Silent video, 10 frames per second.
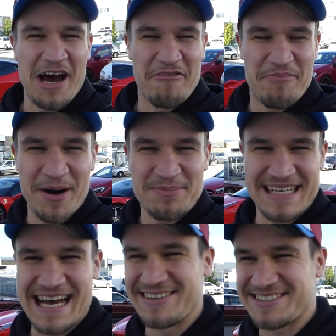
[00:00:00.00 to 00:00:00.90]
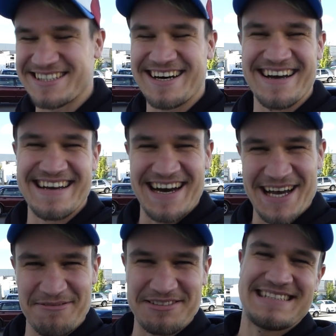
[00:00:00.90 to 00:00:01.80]
I've popped outside. I
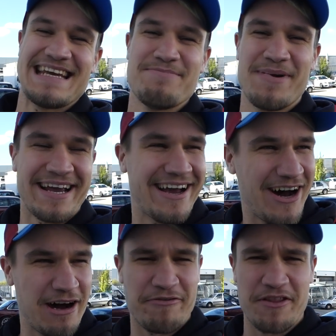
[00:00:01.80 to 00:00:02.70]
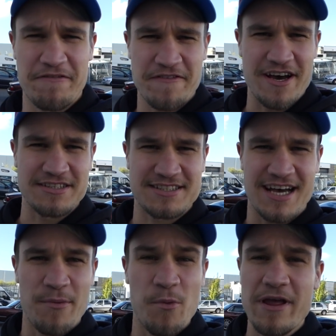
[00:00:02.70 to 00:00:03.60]
have seen my car for the first
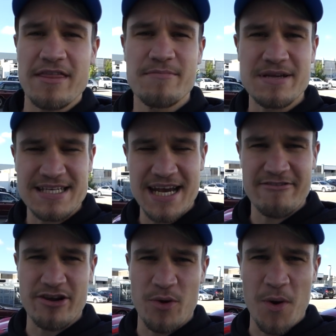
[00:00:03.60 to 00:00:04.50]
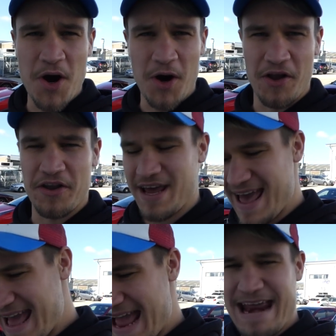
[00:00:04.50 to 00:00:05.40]
time with the material on,
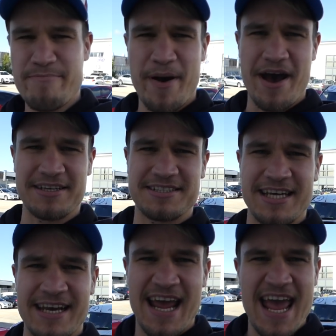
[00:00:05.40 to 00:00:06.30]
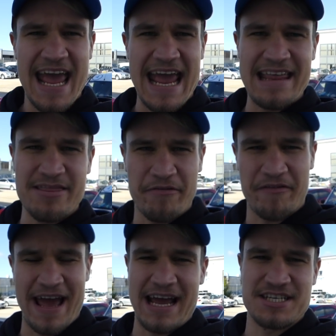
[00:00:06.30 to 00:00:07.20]
in person, in the
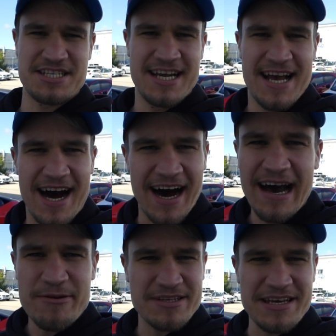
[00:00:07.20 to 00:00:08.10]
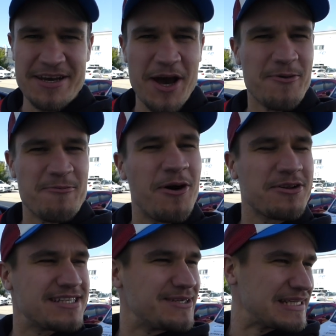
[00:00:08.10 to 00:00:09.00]
flesh. I didn't know
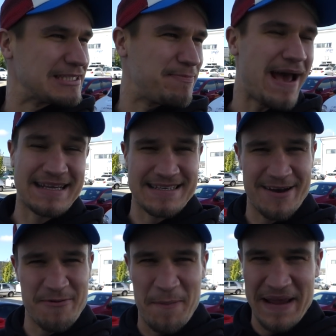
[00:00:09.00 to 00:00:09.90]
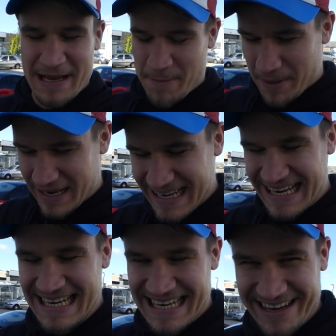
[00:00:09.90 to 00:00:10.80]
what to expect, and I will be
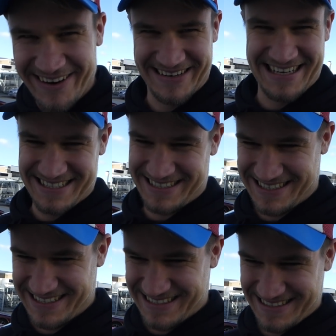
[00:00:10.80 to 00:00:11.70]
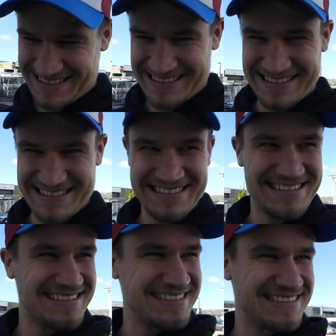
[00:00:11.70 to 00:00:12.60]
completely honest.
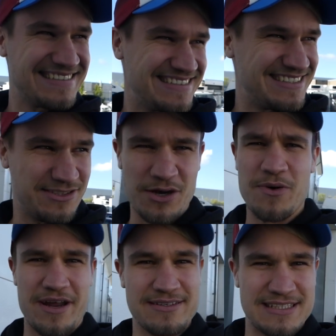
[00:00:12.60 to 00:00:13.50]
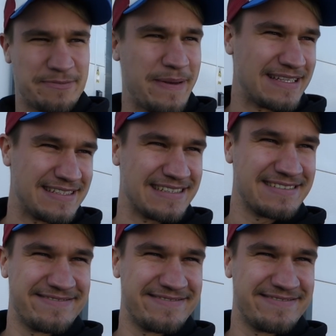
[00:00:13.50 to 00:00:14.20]
It's not what I was expecting.